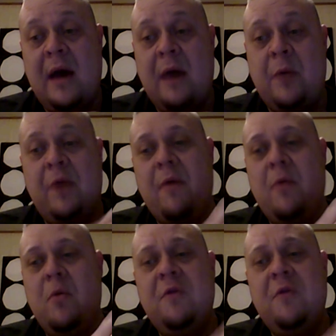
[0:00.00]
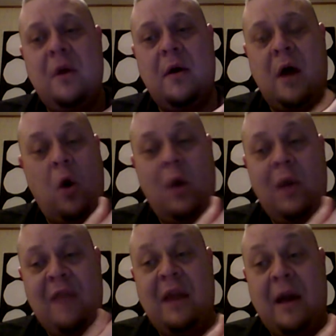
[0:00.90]
And we removed the whole
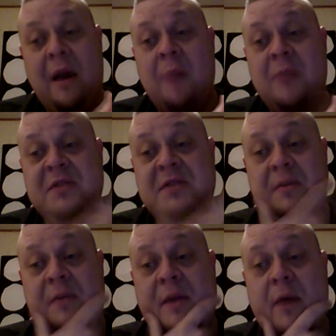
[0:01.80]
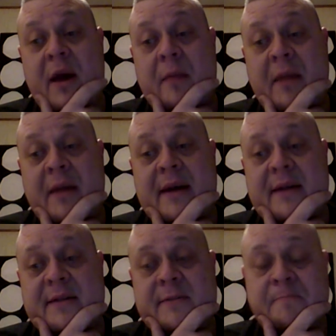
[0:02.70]
leveling up system that we had in
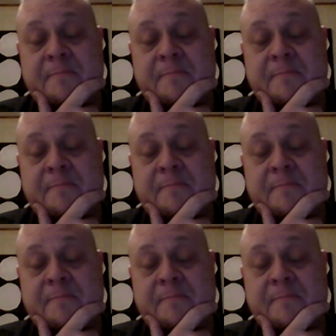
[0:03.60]
place.